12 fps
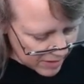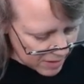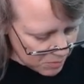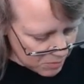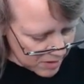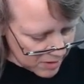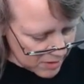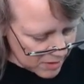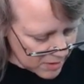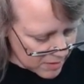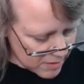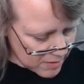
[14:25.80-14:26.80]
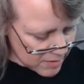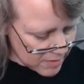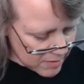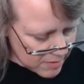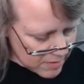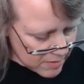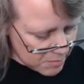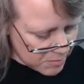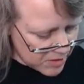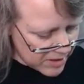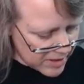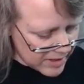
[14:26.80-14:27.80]
I will.
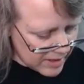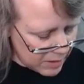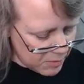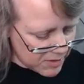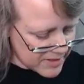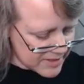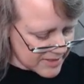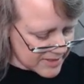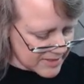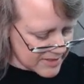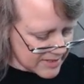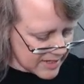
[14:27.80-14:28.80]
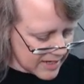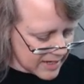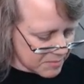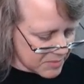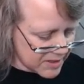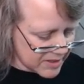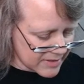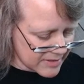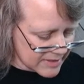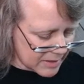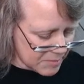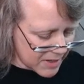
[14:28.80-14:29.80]
But I wanted to see it
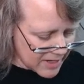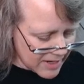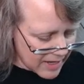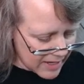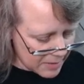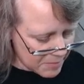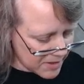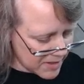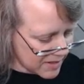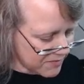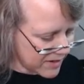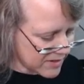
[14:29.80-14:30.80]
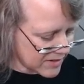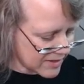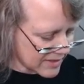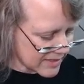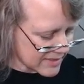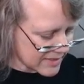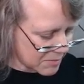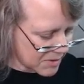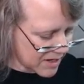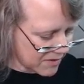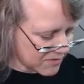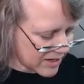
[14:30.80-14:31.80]
because I might not. I might, if I did this, I
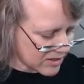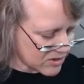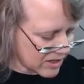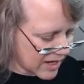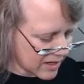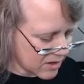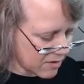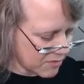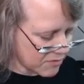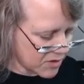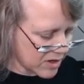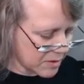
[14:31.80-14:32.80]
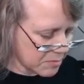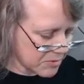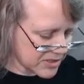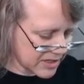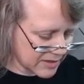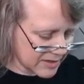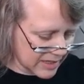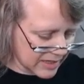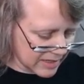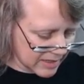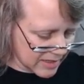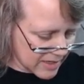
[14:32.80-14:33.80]
might have to actually hang it off of her hip or
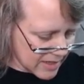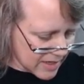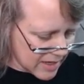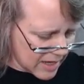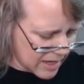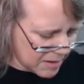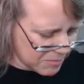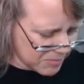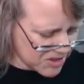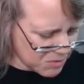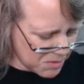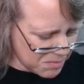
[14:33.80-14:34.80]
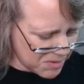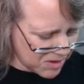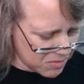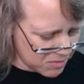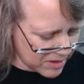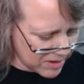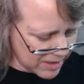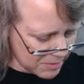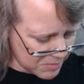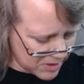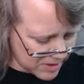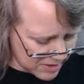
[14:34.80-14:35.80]
something. Um, which wouldn't be
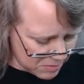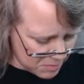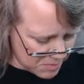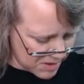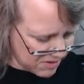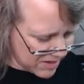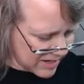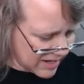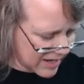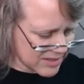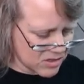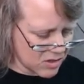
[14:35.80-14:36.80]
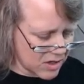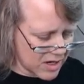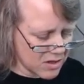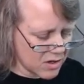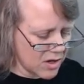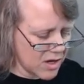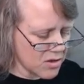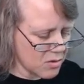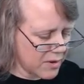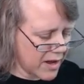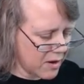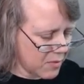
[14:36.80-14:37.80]
thrilling, but it would be an answer. Either either
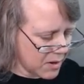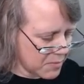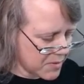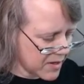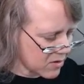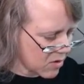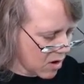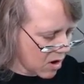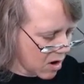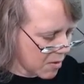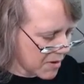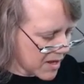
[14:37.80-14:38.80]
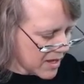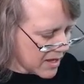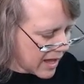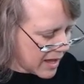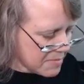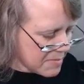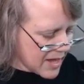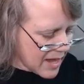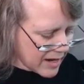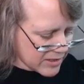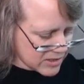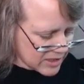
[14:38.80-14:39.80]
way, I want to pin her arm. I may
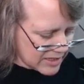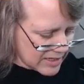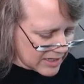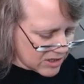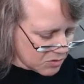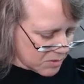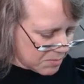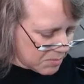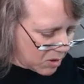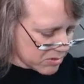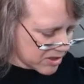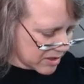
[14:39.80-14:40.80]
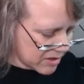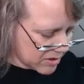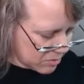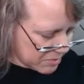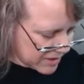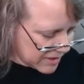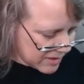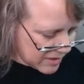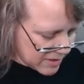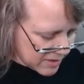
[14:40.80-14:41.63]
actually need to repose it a little bit